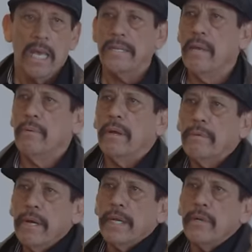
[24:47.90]
And they,
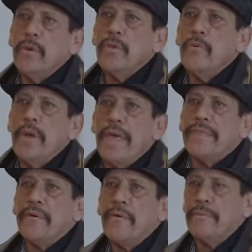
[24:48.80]
what? Who you
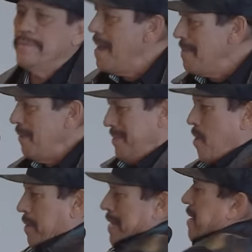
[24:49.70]
with? Who you?
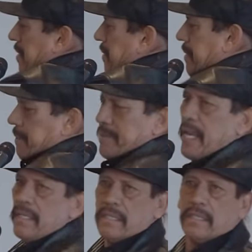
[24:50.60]
No, here.
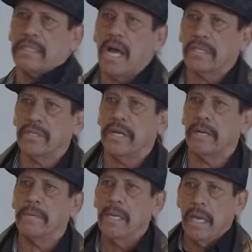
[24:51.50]
Take the socks. Shut up.